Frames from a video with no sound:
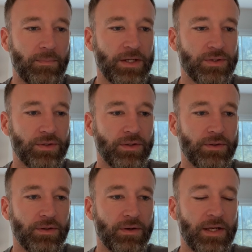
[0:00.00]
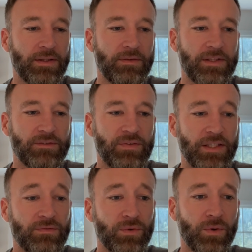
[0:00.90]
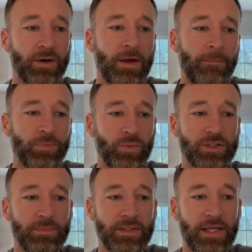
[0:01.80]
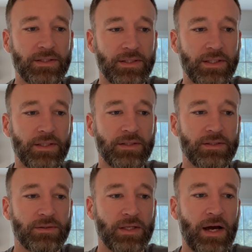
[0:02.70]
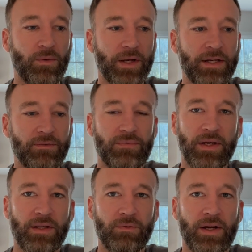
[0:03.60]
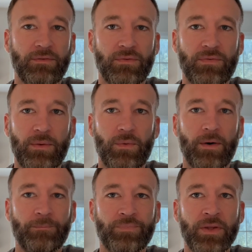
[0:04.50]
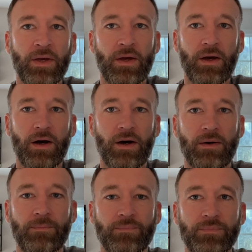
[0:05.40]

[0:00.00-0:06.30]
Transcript: Make sure you're hitting this phase 4 with some intensity. This is how we're getting fit and ready for Feb 1.